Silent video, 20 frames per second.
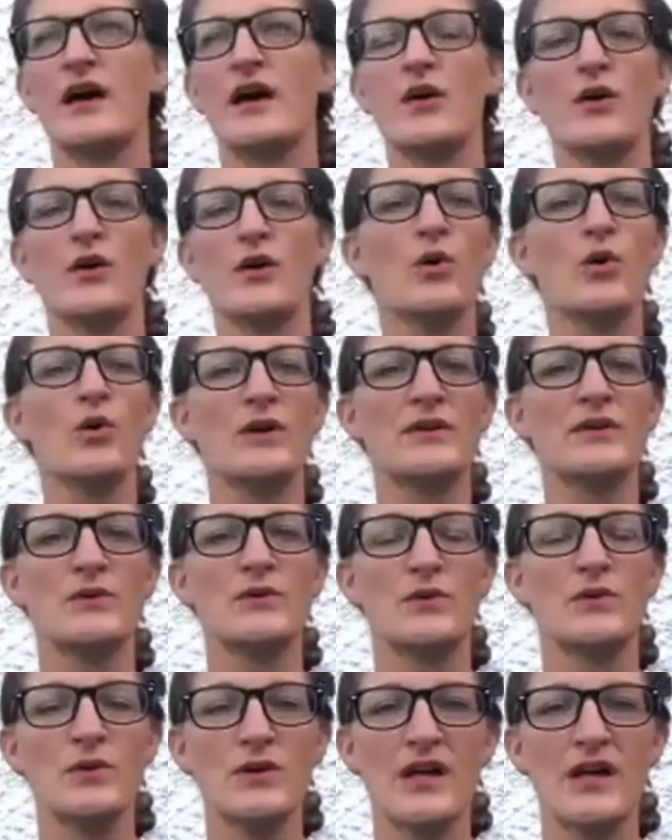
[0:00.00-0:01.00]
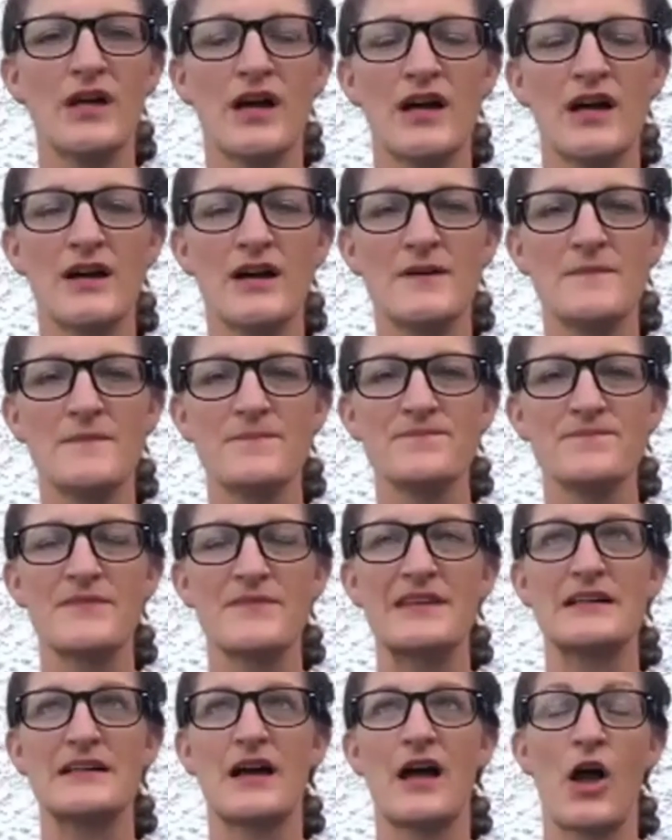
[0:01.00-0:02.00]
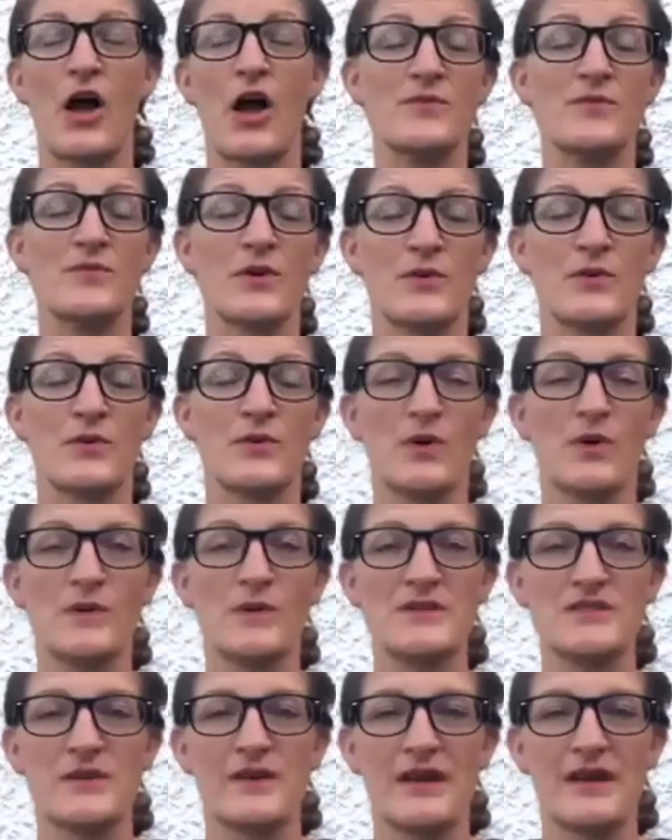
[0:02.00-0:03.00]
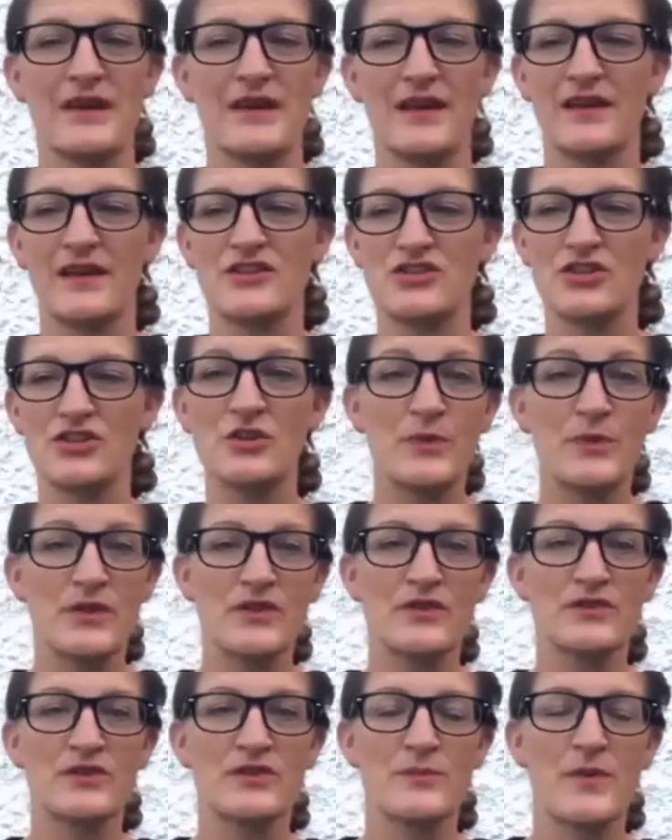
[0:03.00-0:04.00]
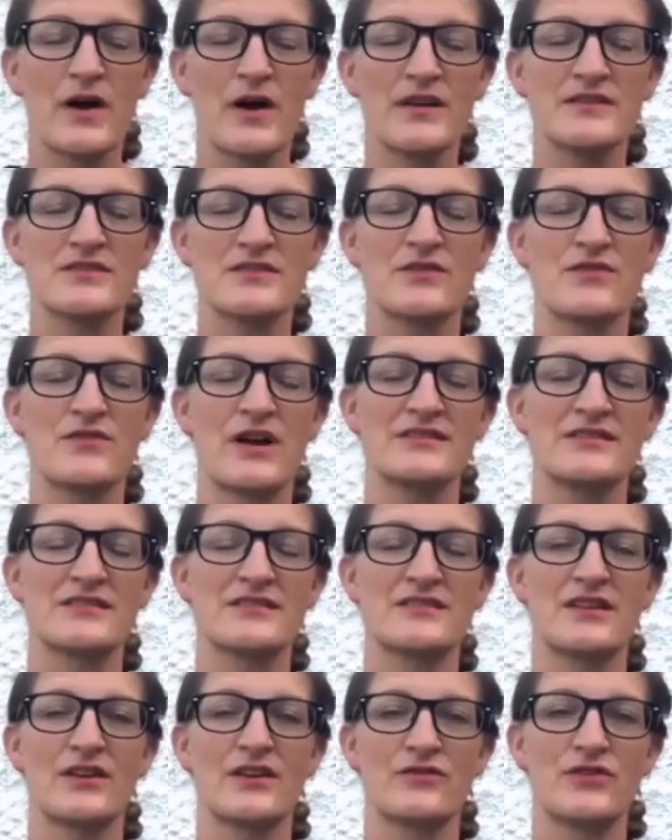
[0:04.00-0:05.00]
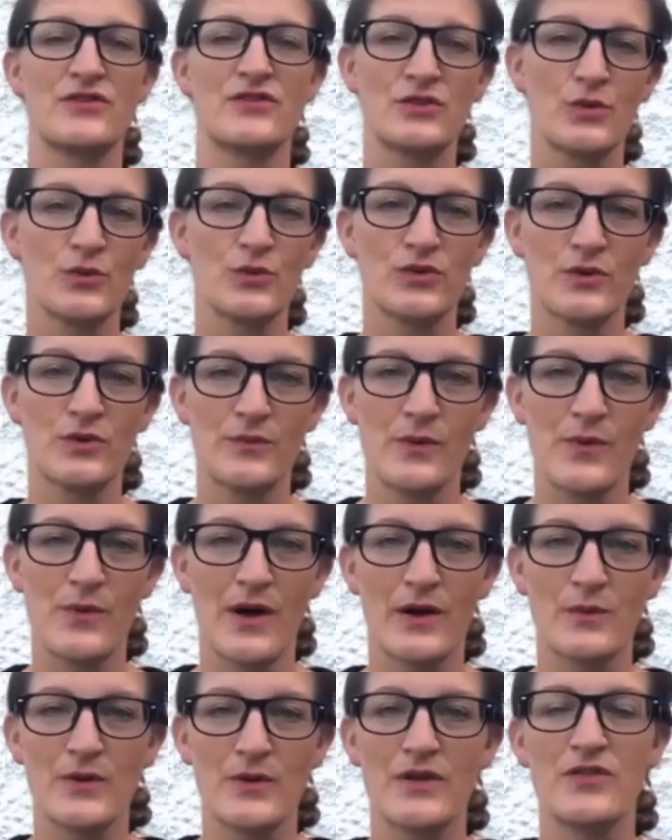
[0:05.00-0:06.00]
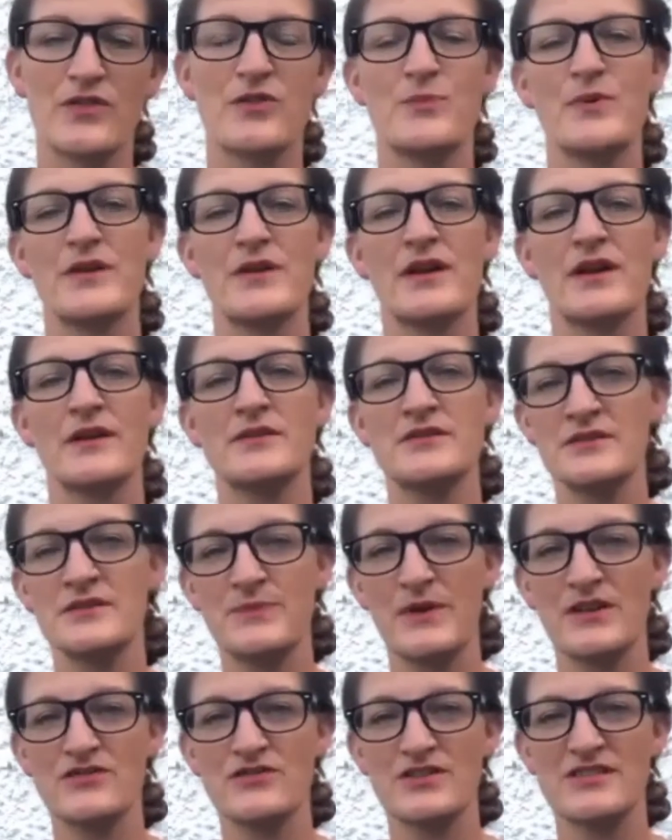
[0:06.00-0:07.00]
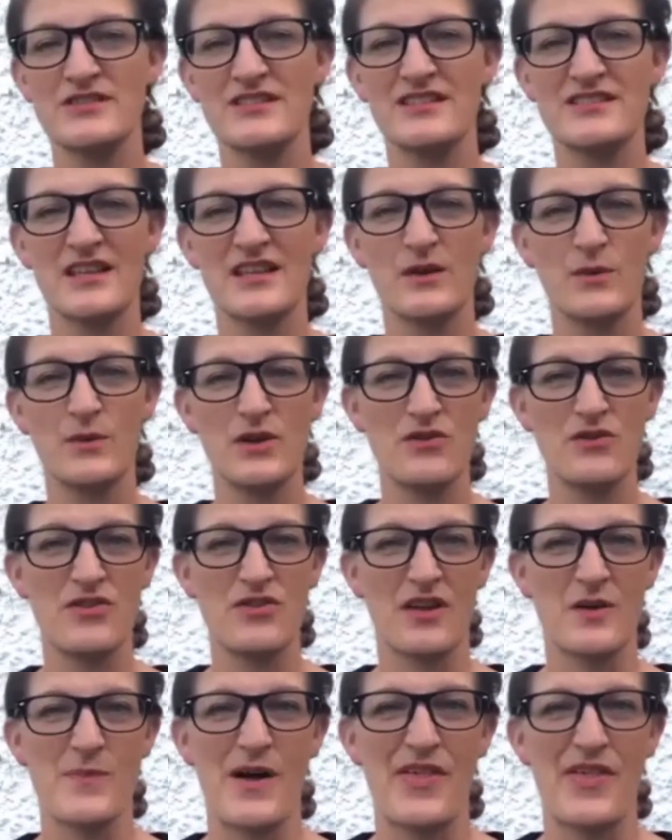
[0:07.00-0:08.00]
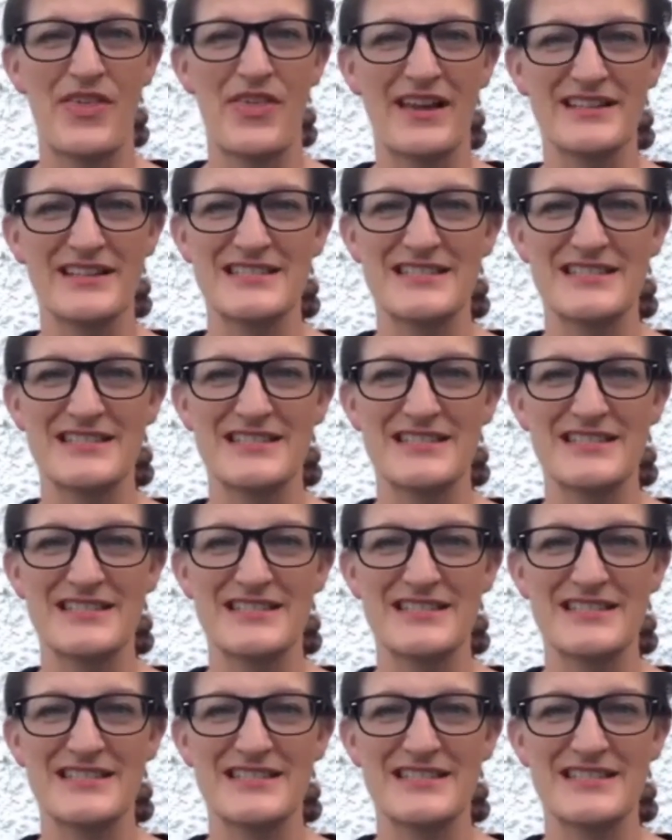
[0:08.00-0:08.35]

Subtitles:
all in all, I hope that what we're doing should put the minds at rest of the schools that we work with. But I'd just be interested to hear what you think about that.